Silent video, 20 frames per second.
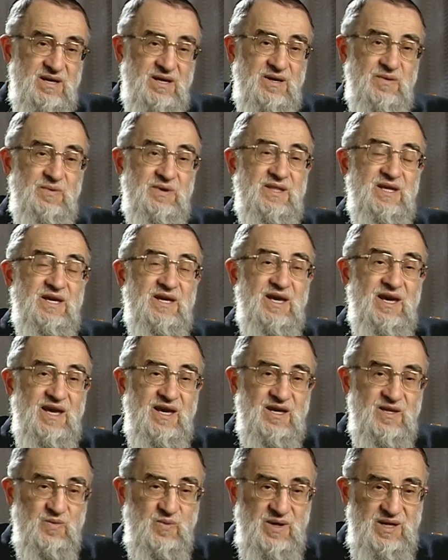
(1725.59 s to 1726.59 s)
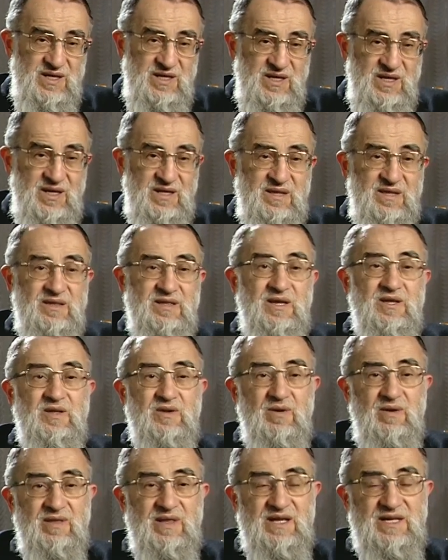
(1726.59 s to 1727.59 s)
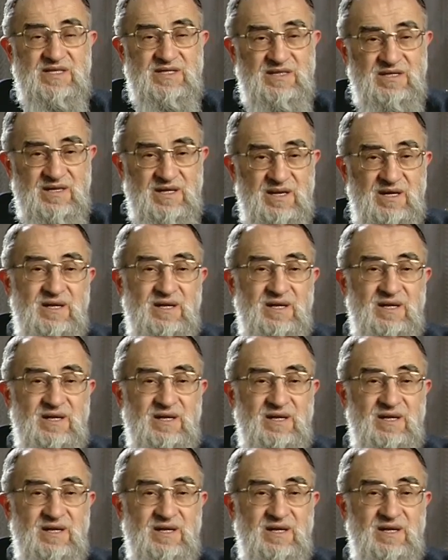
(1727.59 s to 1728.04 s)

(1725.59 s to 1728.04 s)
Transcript: where they hanged one Yid and they told us